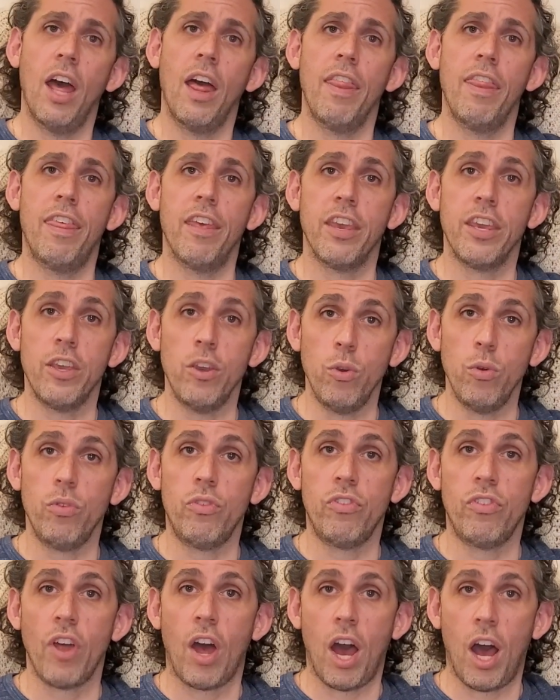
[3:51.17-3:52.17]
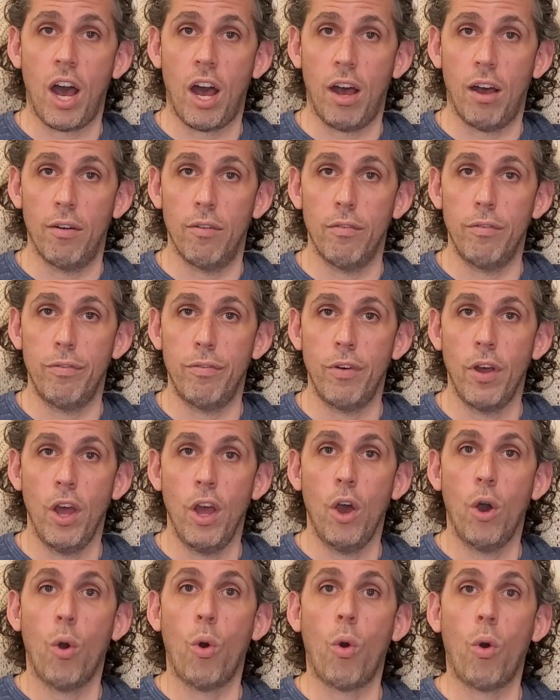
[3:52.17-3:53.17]
the use of
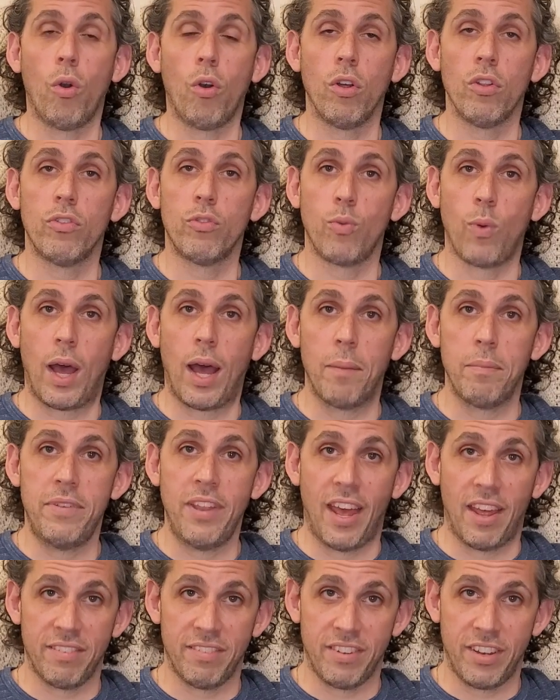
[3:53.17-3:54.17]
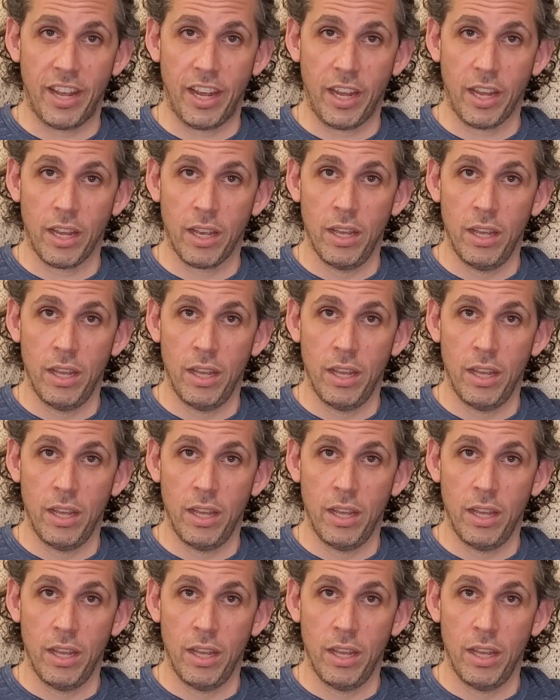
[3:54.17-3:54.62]
oral swab testing,